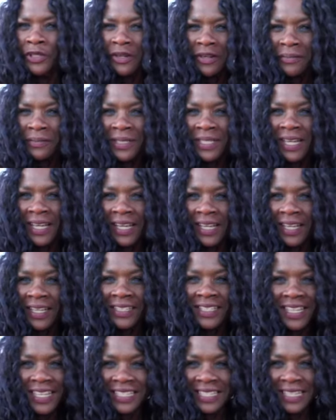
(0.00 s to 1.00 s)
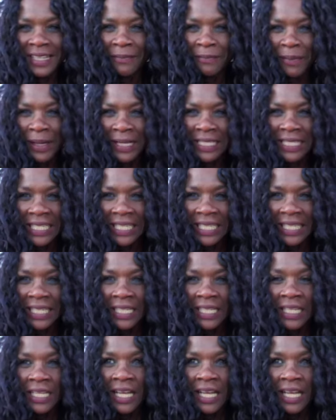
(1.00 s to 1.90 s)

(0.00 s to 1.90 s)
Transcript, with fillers: You know what I'm saying? Because kids get messy.